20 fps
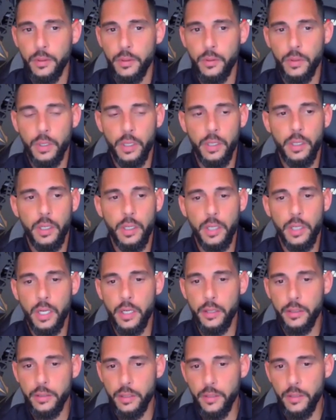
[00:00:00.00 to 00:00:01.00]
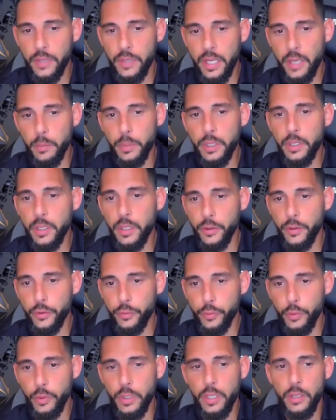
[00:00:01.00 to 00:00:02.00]
Okay. A lot of the stuff can be done
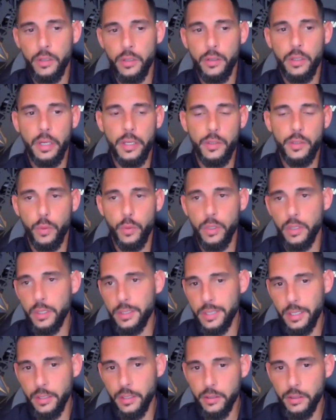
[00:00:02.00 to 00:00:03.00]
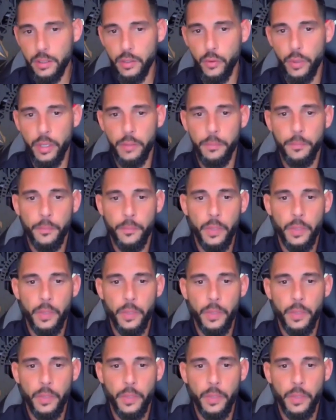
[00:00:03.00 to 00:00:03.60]
through here as well as Instagram,